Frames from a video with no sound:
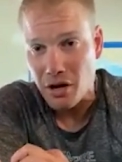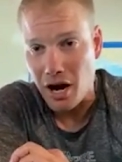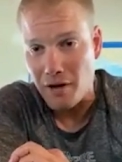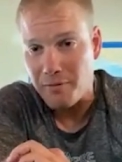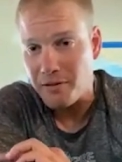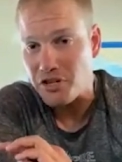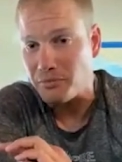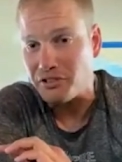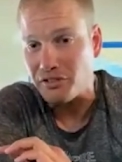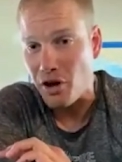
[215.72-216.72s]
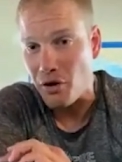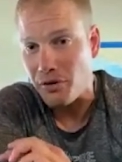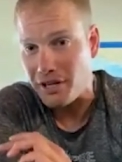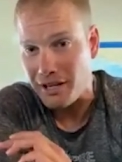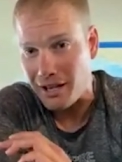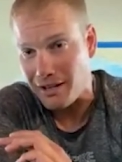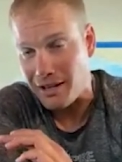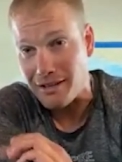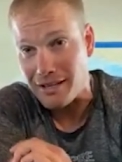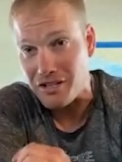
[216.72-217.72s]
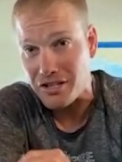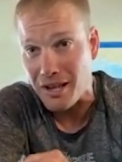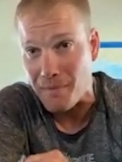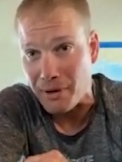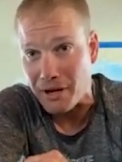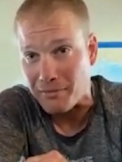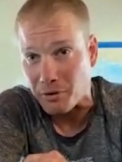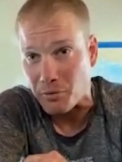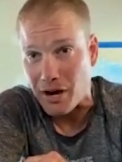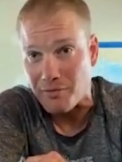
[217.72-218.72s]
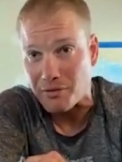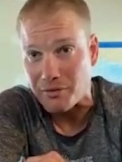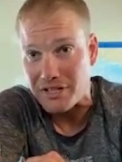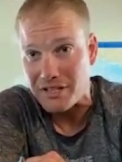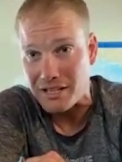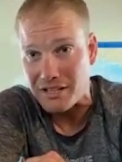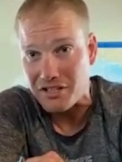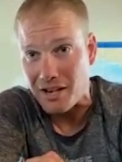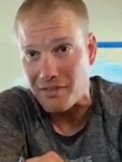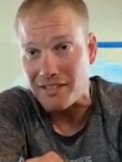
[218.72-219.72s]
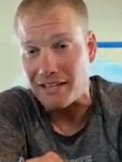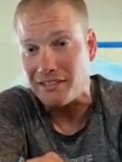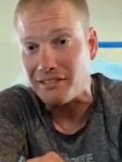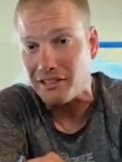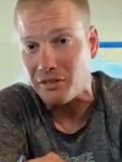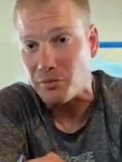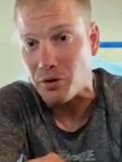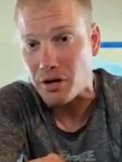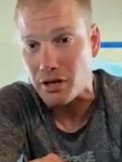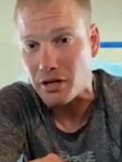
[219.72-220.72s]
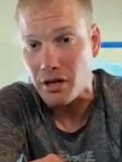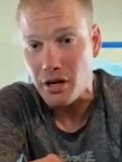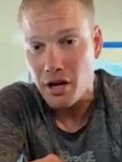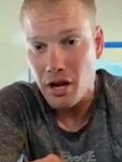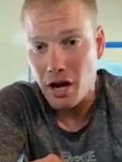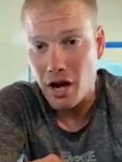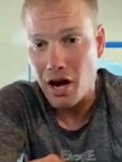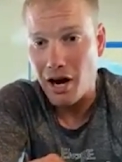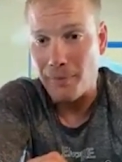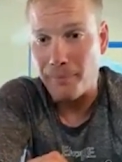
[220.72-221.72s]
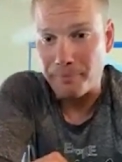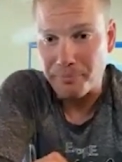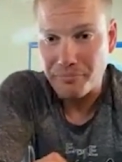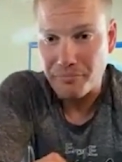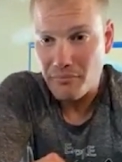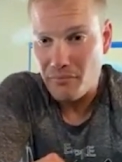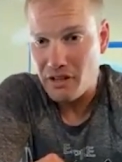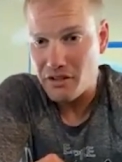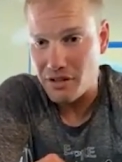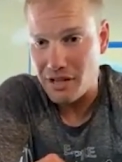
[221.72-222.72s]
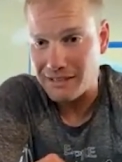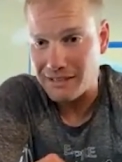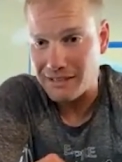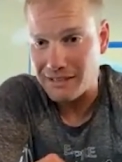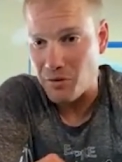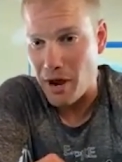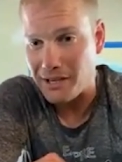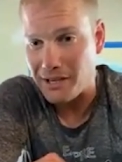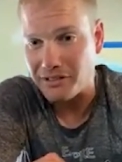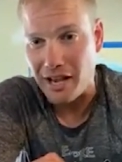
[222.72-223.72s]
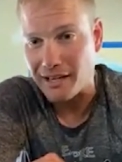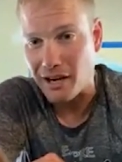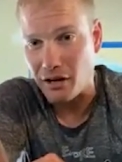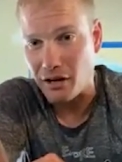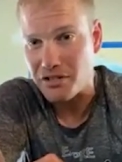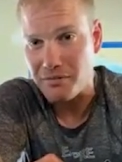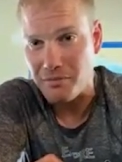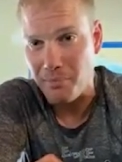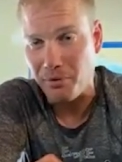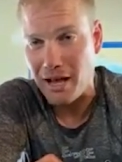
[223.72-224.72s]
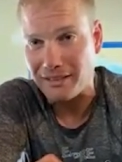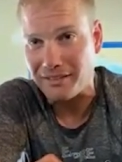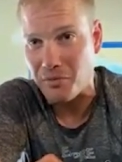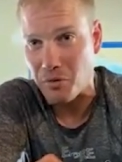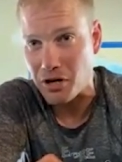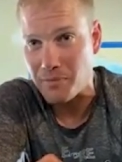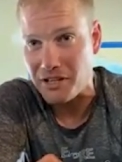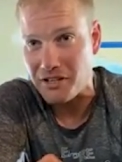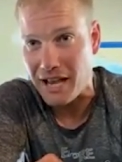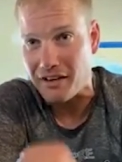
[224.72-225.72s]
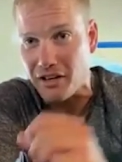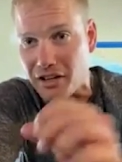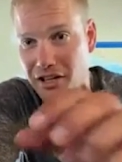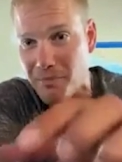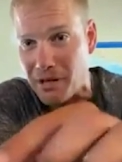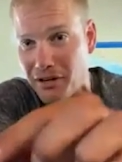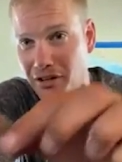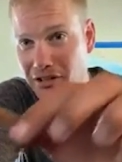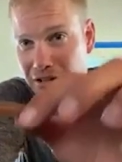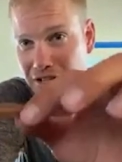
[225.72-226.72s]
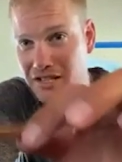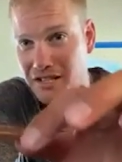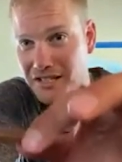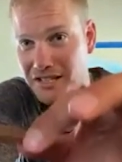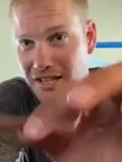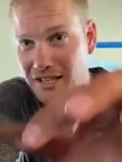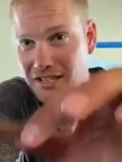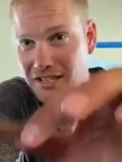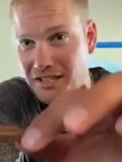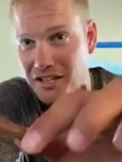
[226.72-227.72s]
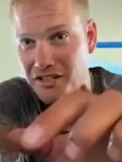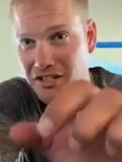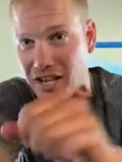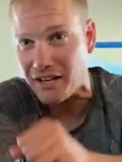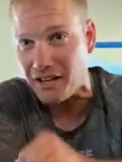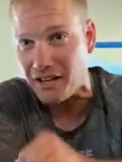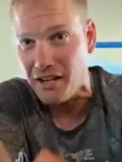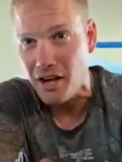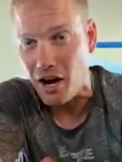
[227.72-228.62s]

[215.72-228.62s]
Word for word: uh, fish them slowly, and, and, they just get bit for whatever reason. They just have a tendency to work. Um, so that's the wacky rig Senko, just a, a plastic worm that you kind of hook in the middle. And you can see as this thing sits here, it just kind of